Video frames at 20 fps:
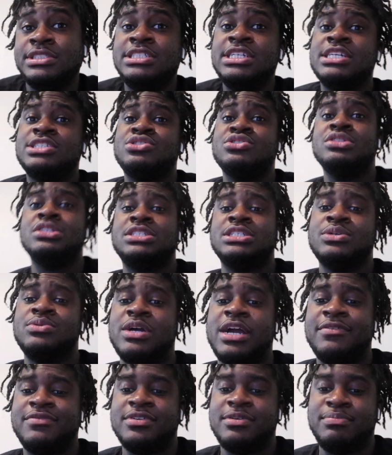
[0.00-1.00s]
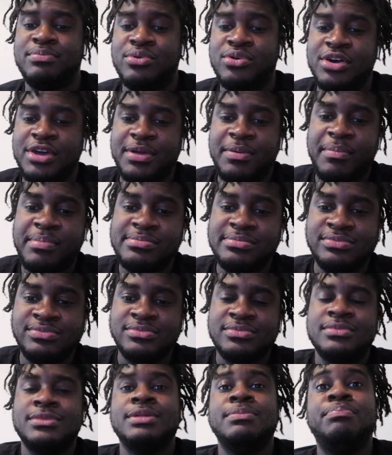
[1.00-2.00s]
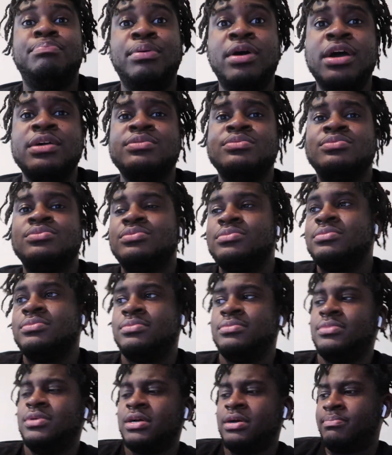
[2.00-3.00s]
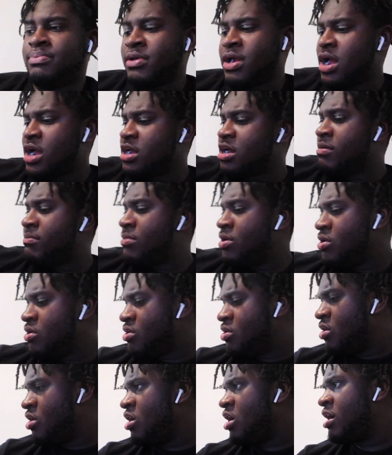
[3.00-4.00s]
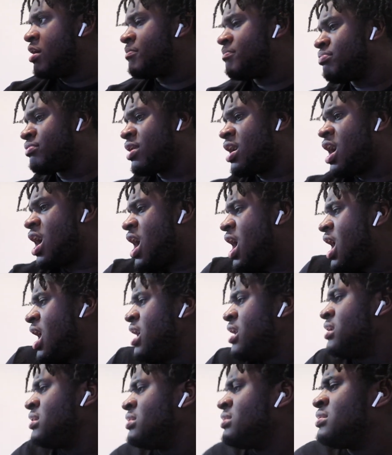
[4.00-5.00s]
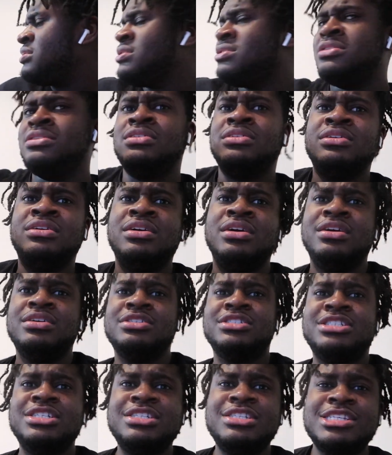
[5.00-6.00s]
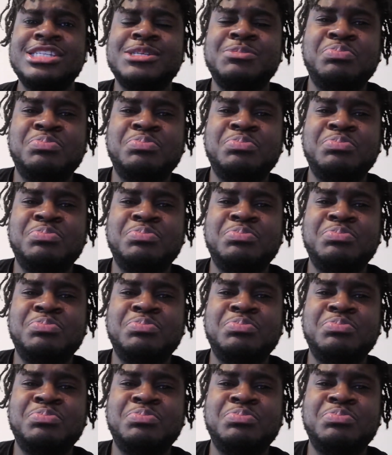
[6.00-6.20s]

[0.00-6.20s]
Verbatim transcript: yeah. So it looks like we're having a boy, but bruh, yeah. come on, bro. She just